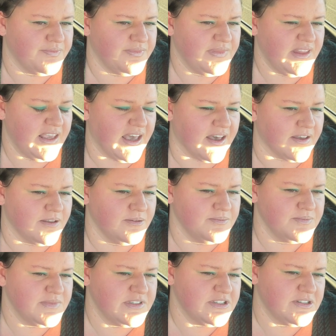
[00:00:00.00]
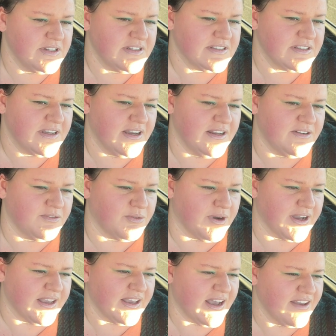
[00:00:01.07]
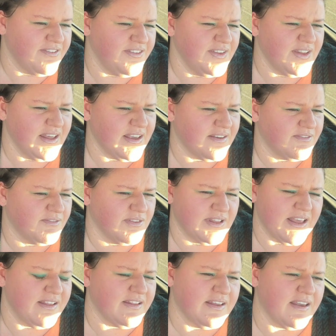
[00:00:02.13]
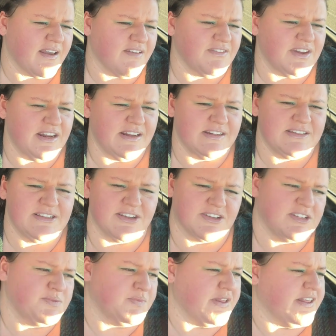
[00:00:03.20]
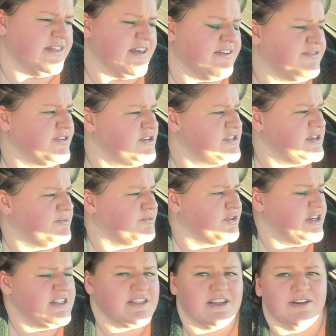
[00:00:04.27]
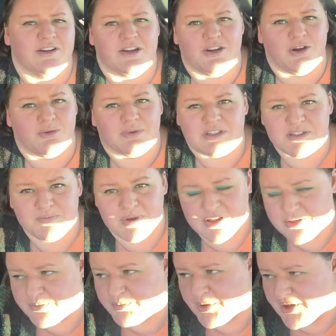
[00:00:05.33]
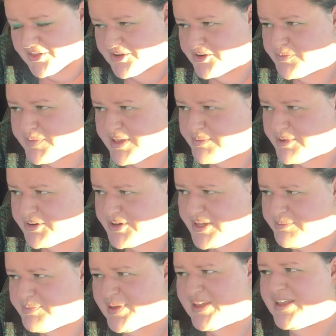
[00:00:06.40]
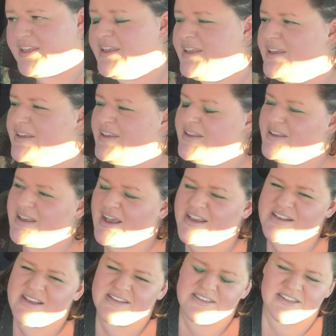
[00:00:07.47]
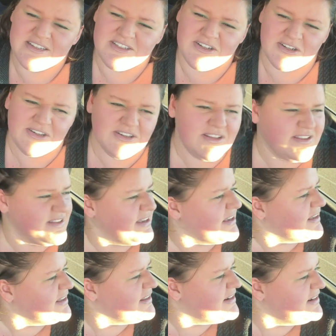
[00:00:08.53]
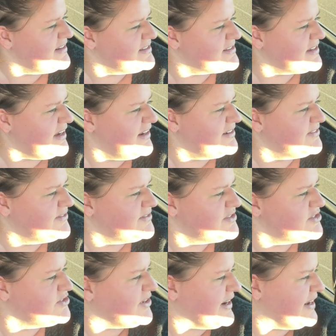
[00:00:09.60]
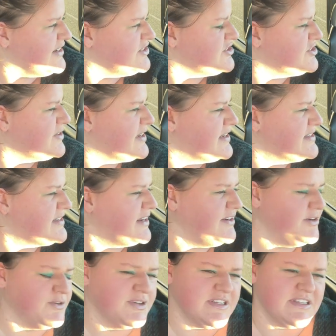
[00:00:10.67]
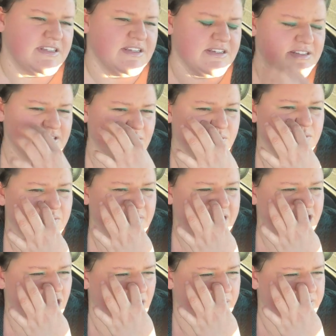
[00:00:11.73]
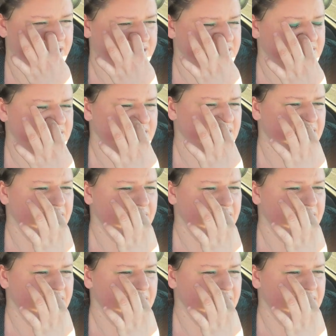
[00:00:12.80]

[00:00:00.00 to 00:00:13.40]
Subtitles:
yeah, so that's kind of why I feel like lately I've needed to explain that for some reason, and no one's bothered me about it. But I guess I started to think it is kind of strange, because I noticed like some of my comments